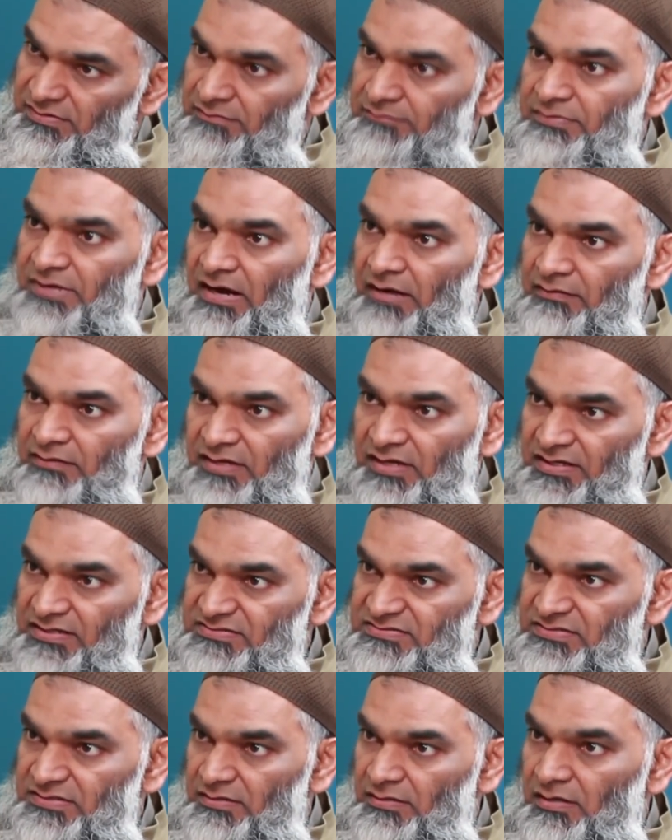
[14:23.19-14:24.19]
in
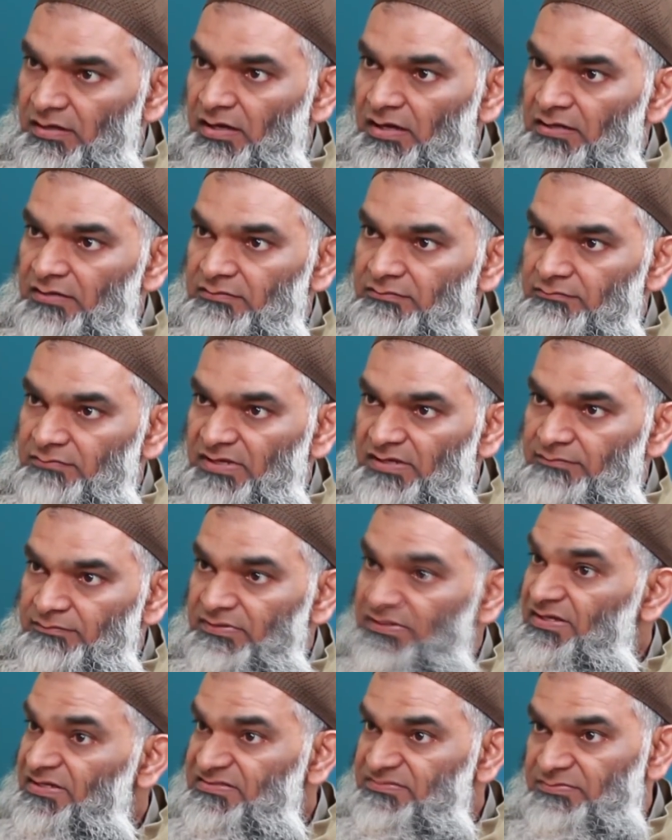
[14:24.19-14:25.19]
paradise, and God may
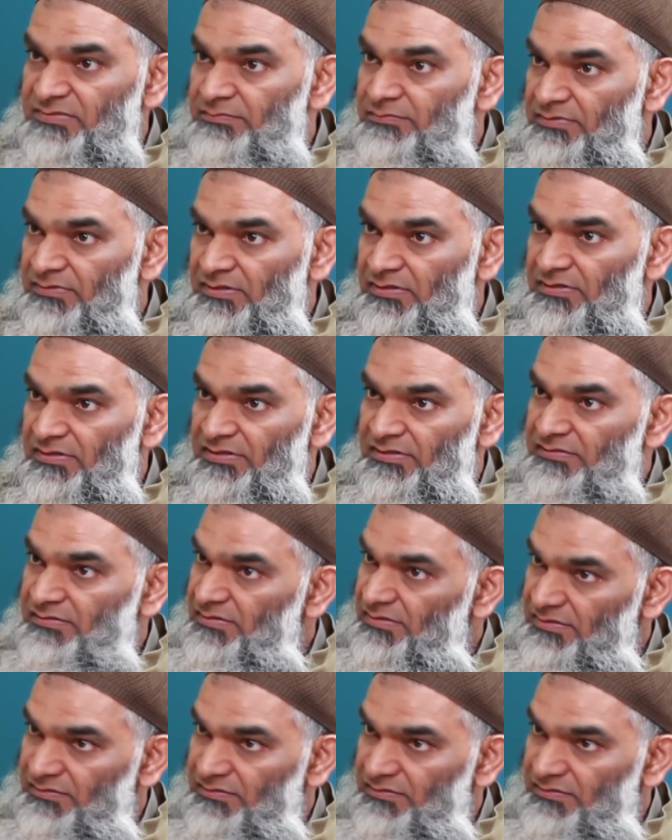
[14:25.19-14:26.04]
place people in,